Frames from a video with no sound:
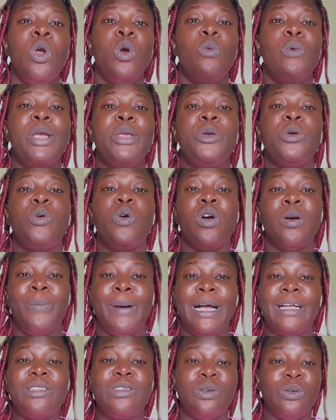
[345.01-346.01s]
when you go
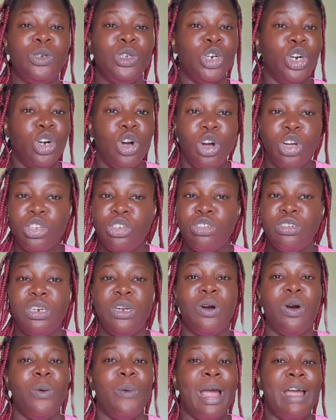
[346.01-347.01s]
back to your country
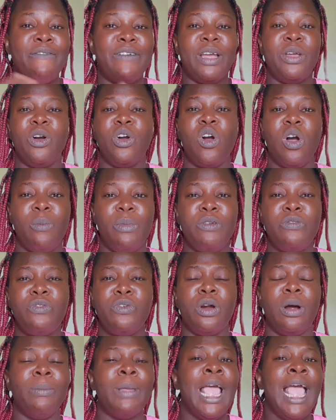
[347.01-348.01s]
or wherever you're coming
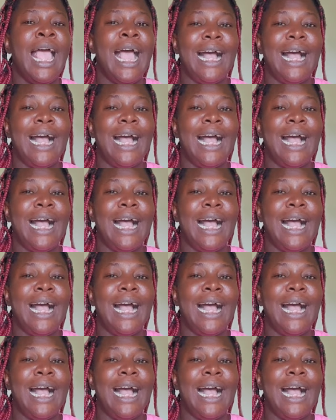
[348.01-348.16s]
from,